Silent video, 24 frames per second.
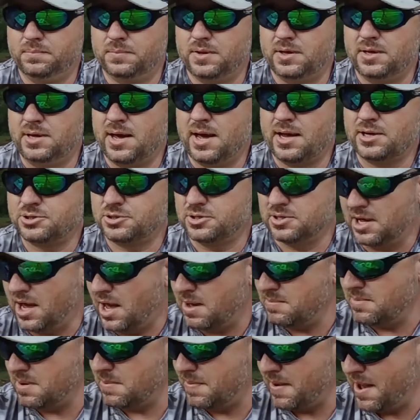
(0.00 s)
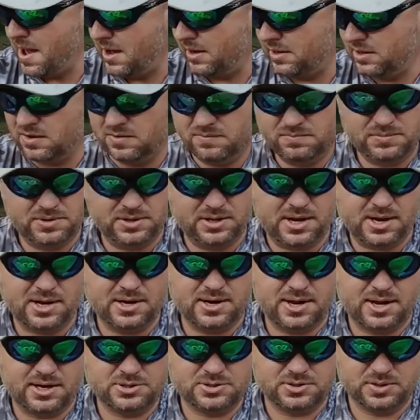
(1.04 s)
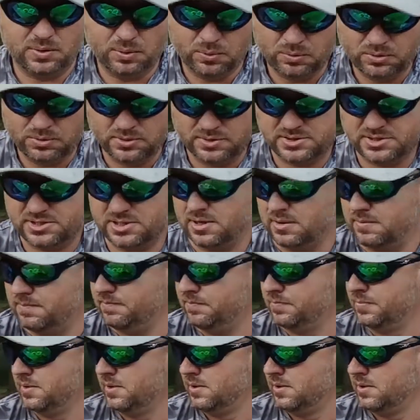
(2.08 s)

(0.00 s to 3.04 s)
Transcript: He actually gave me a pack of them, and I had actually ordered some.